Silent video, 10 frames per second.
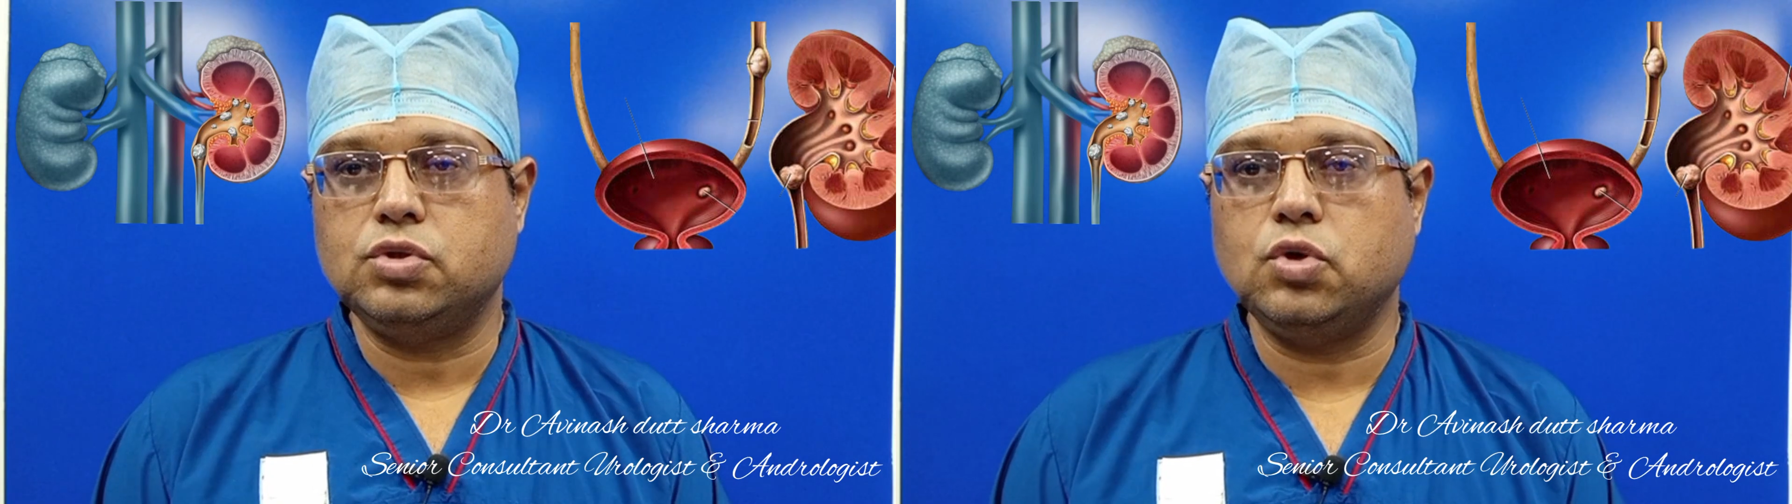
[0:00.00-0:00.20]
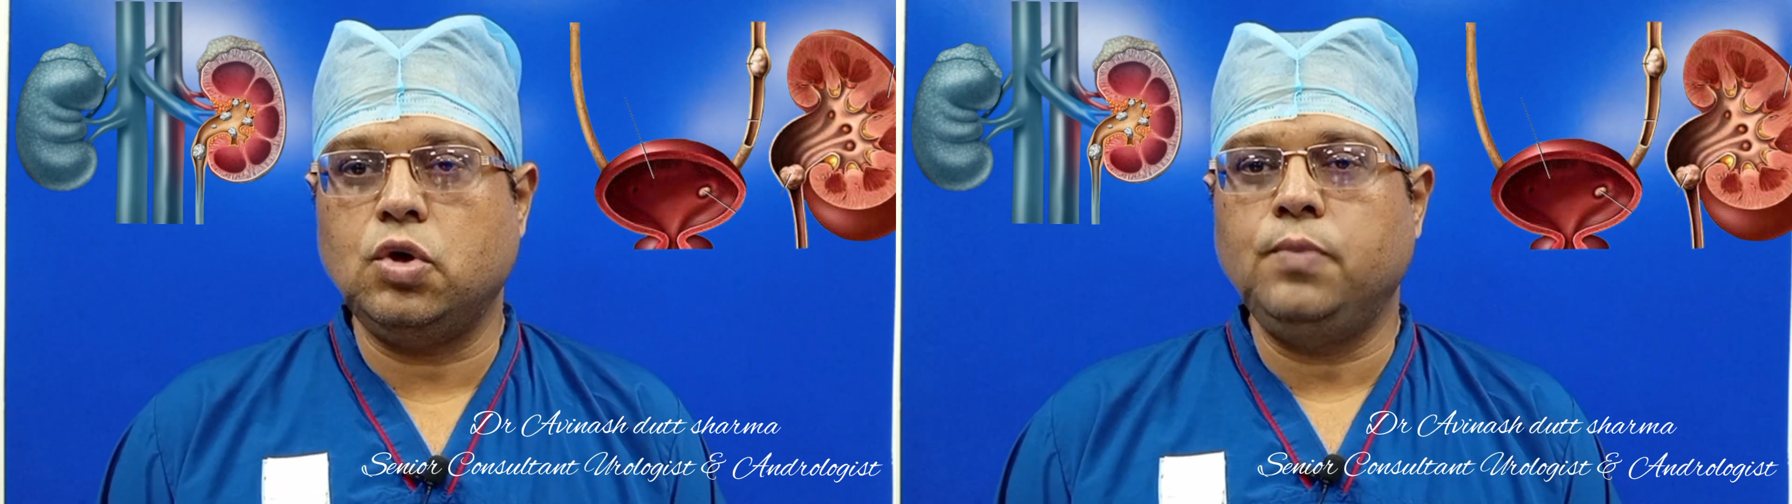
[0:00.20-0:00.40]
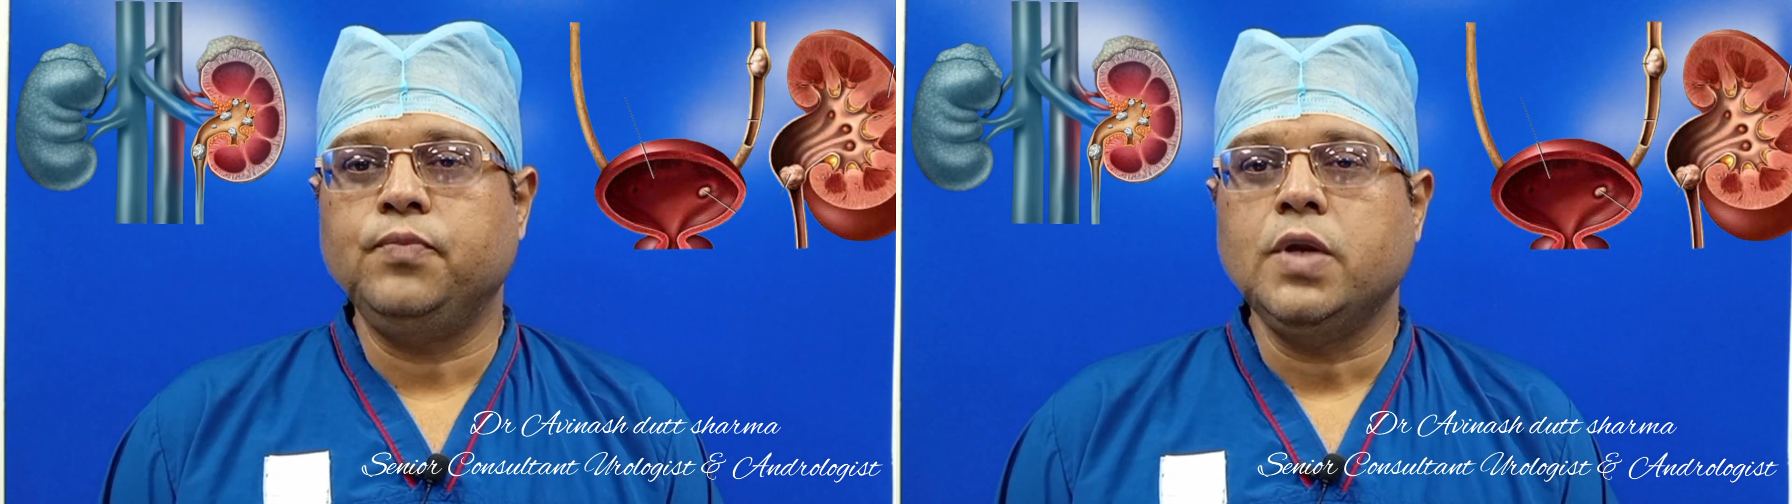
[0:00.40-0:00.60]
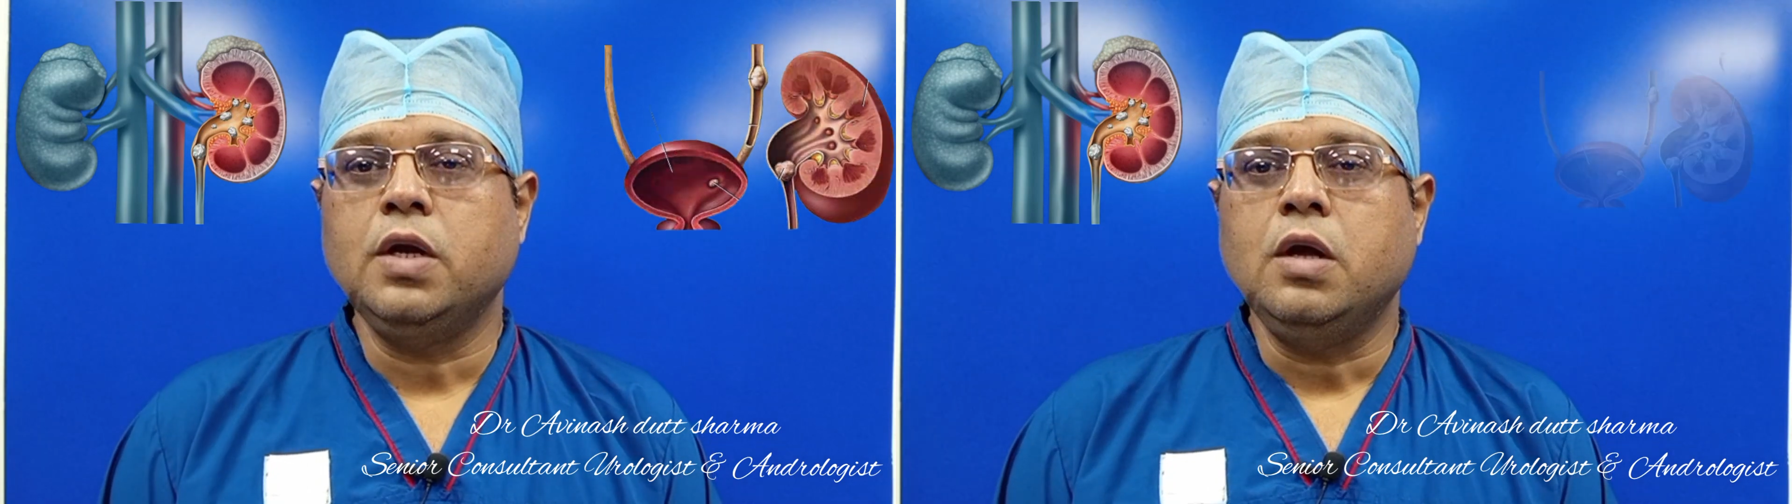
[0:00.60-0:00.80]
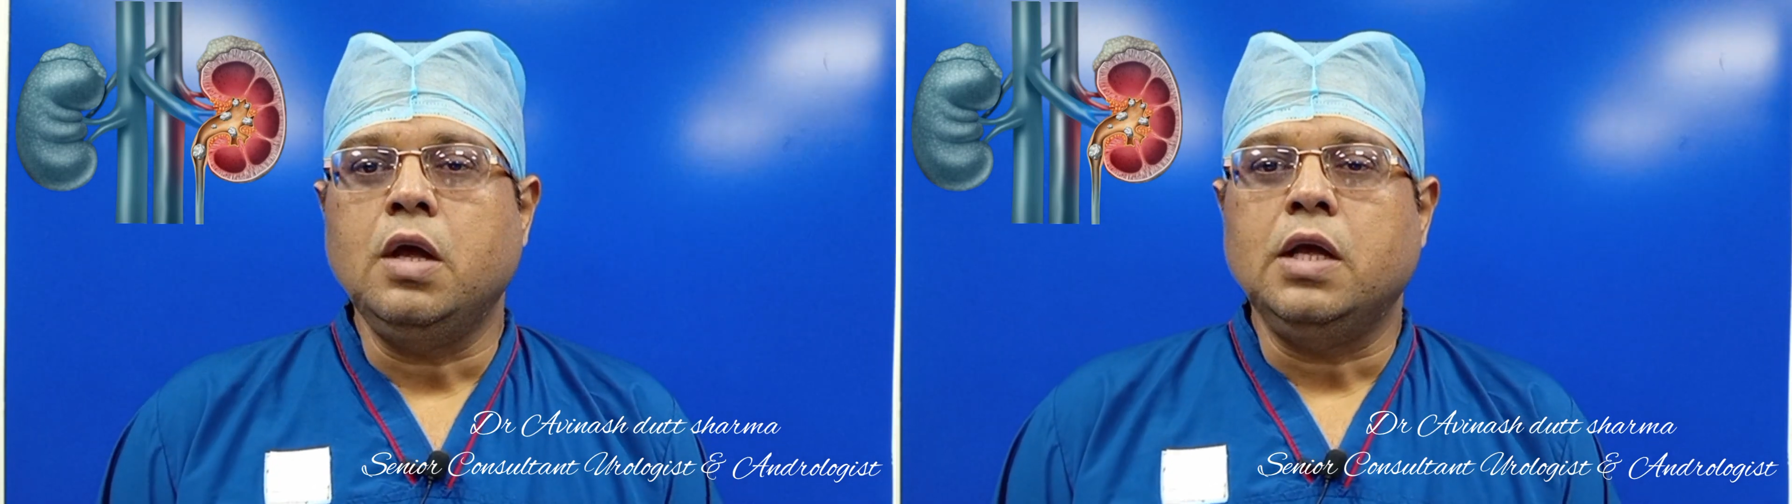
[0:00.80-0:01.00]
So
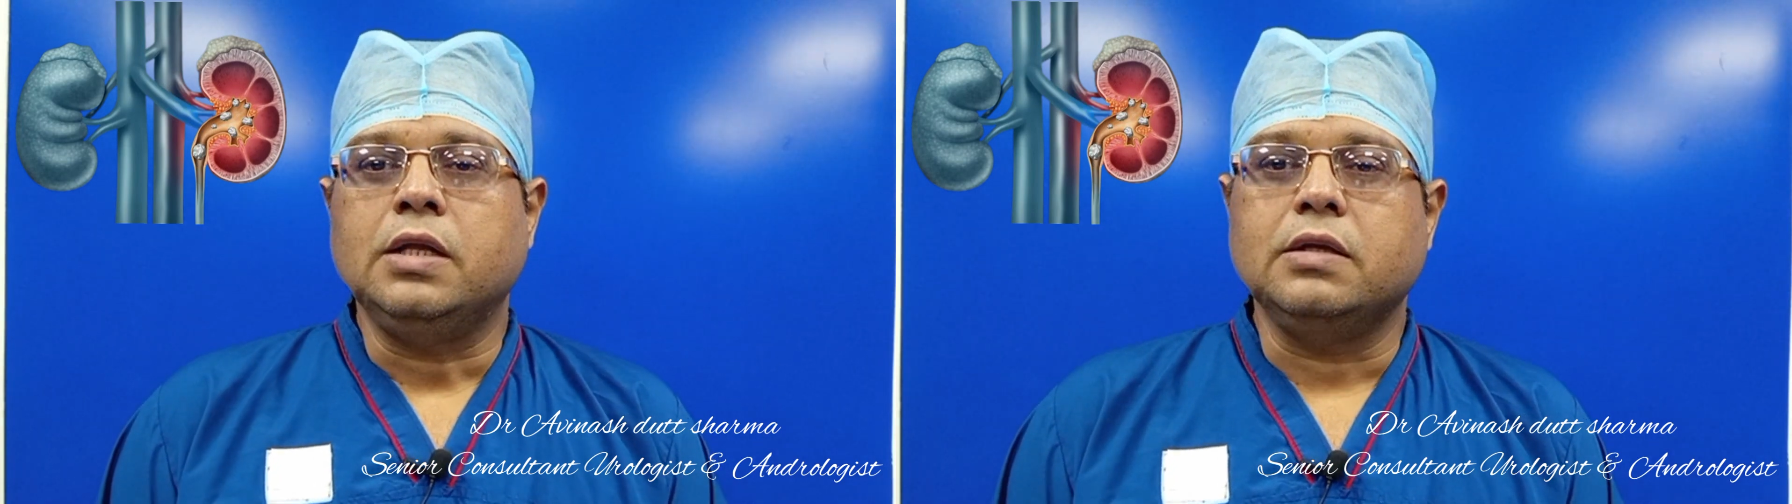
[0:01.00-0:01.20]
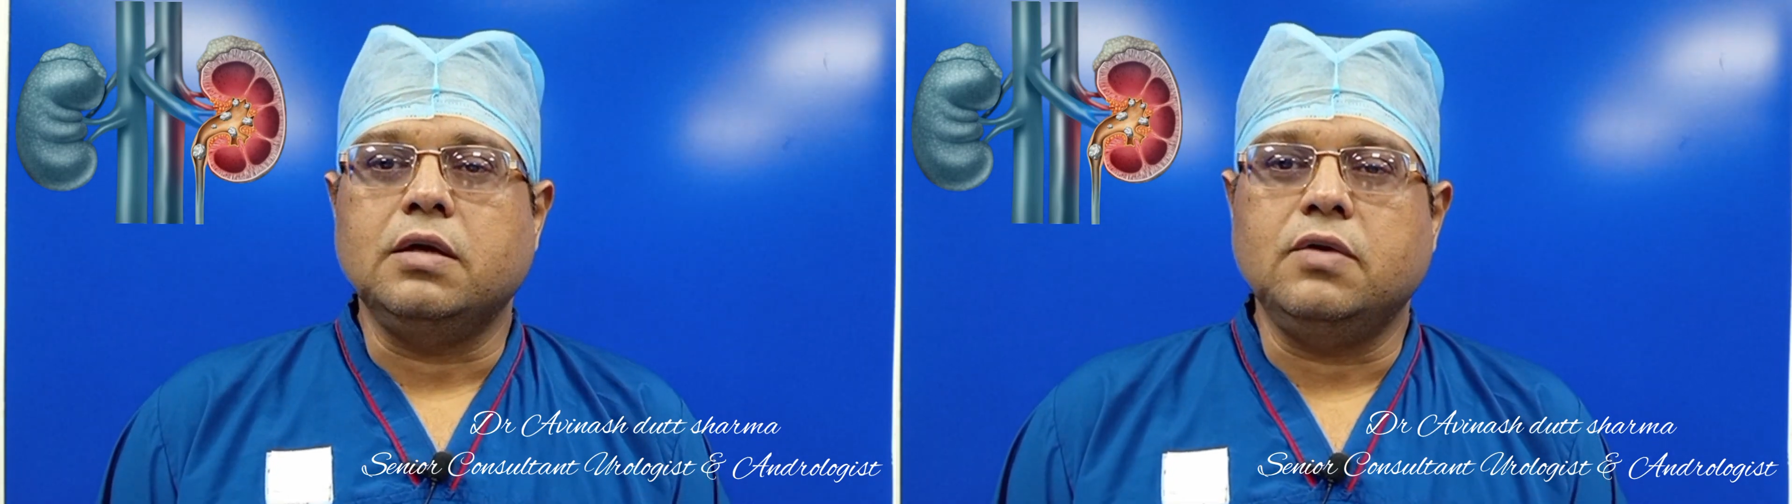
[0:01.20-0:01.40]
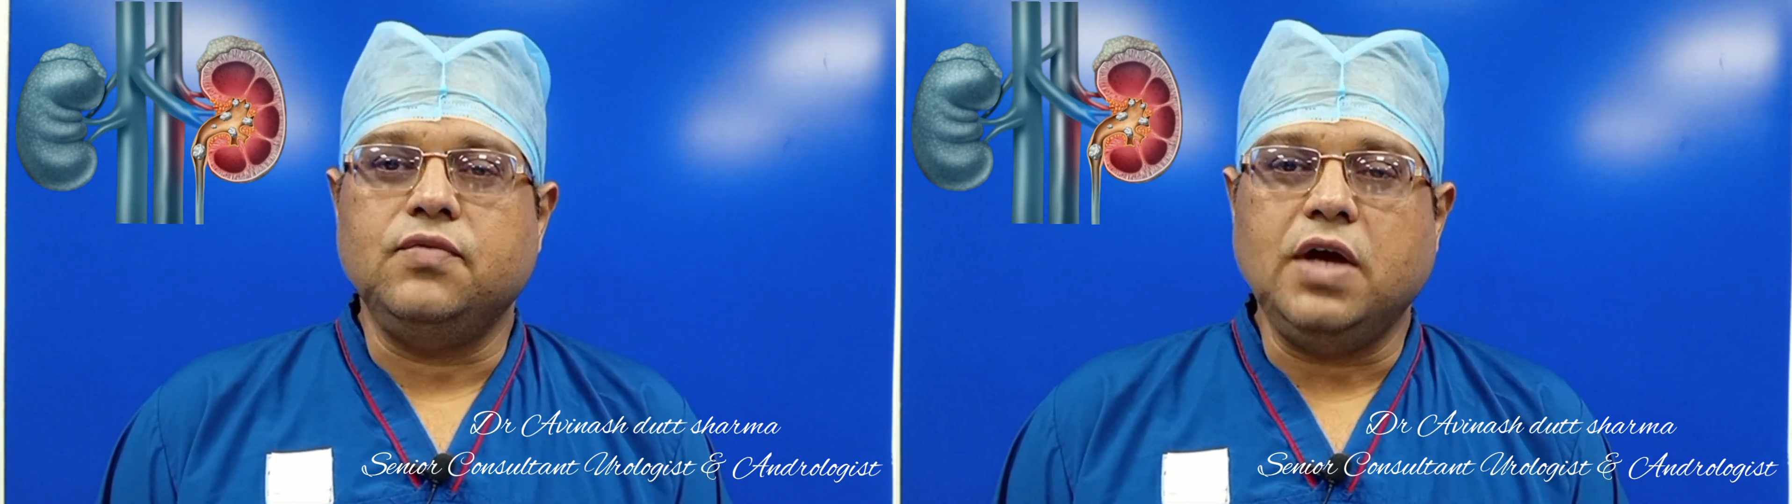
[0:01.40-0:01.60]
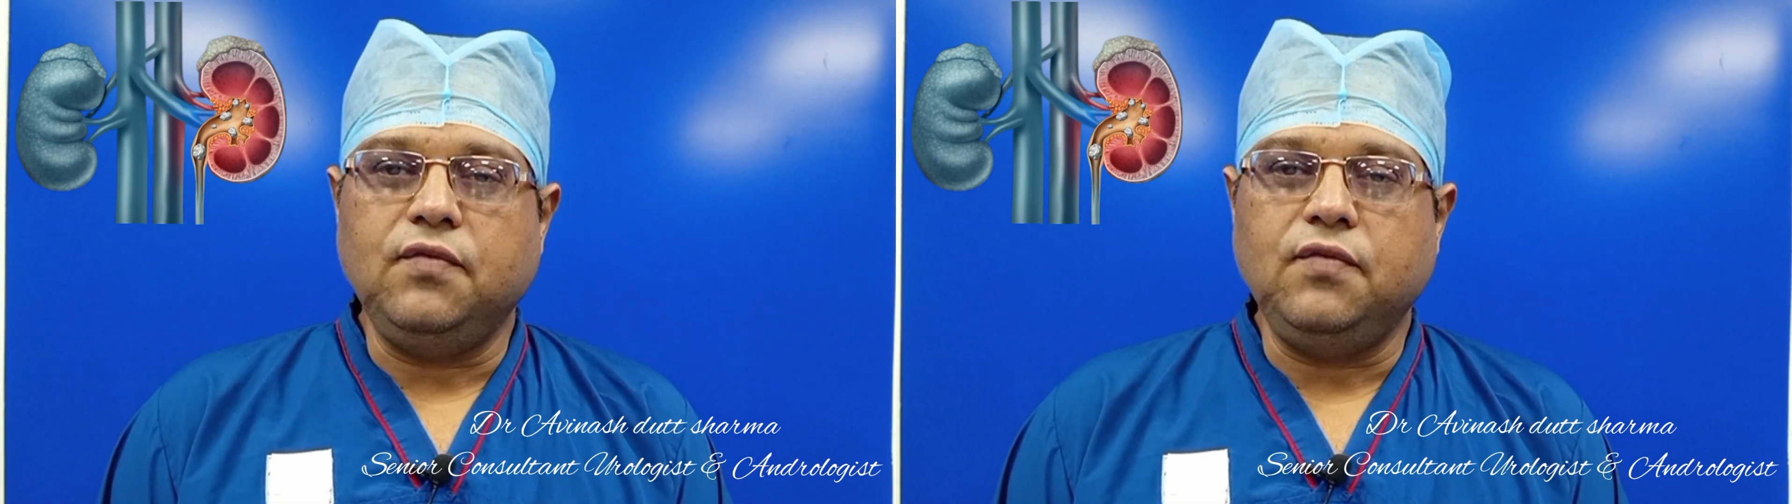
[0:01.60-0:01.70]
we